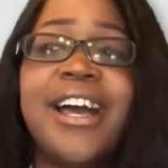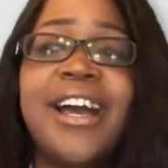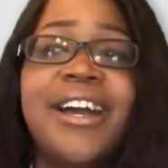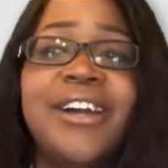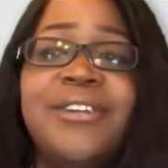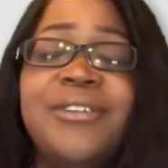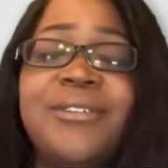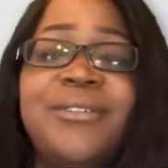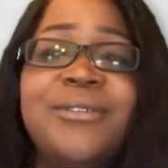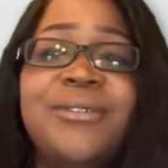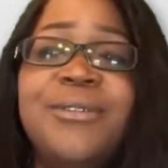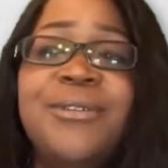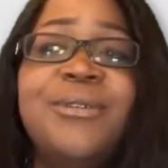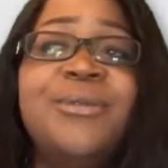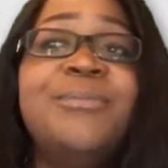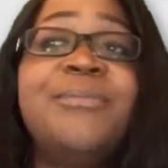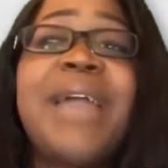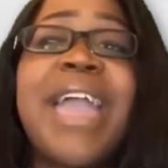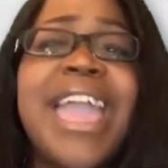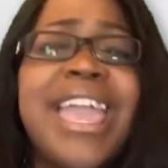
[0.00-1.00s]

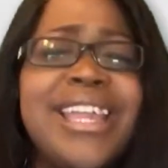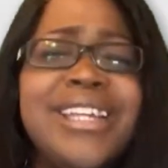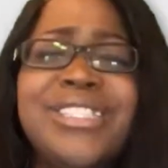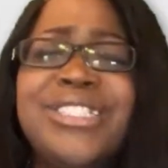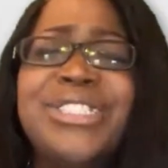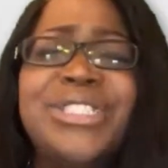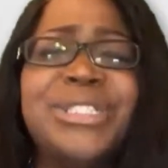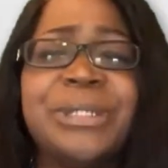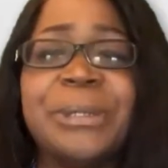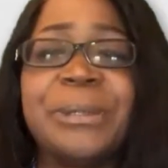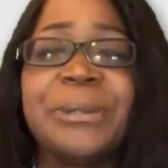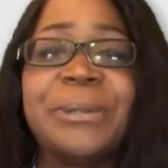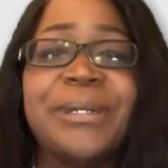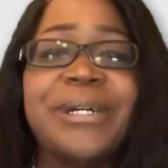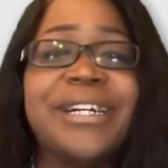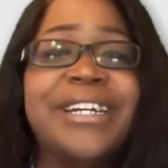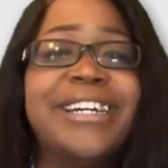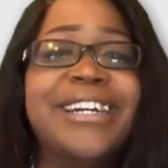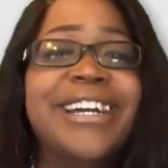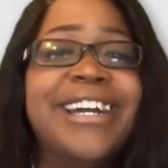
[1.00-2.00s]
who made you?
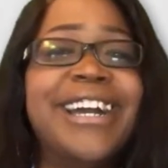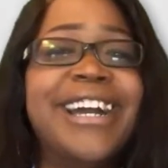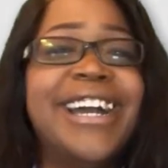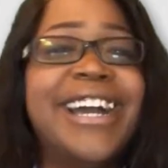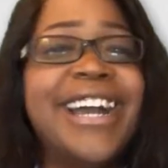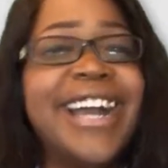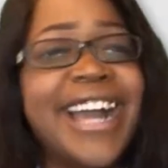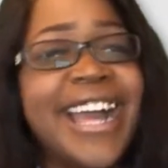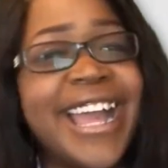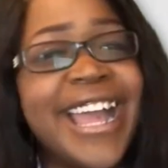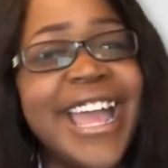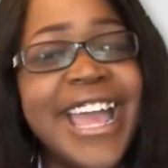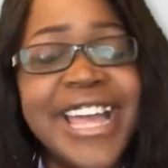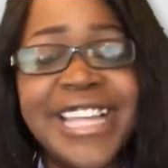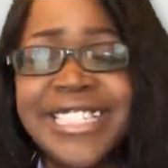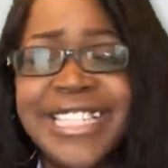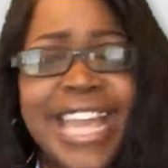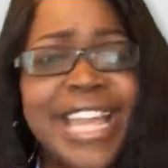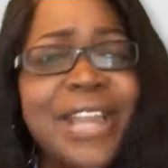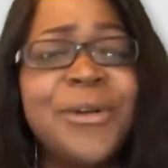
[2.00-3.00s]

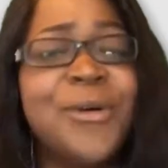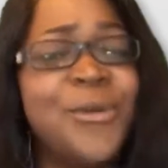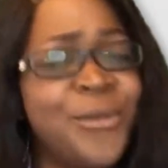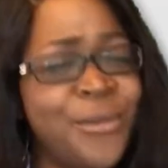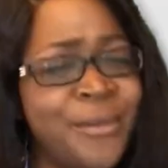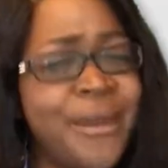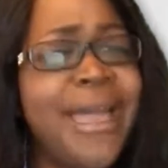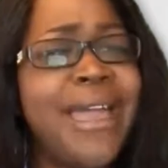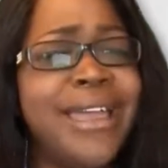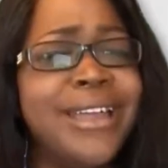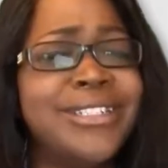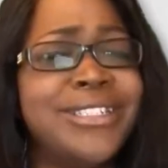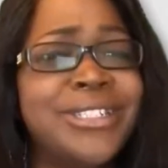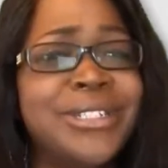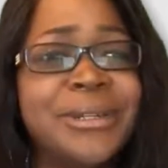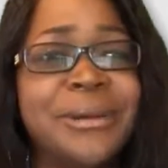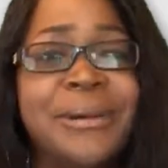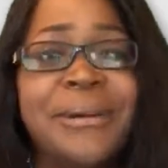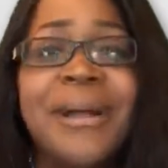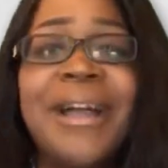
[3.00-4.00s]
It's like, who made
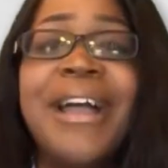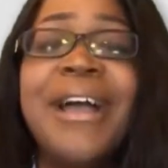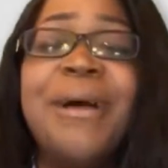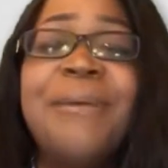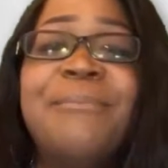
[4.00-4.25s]
you?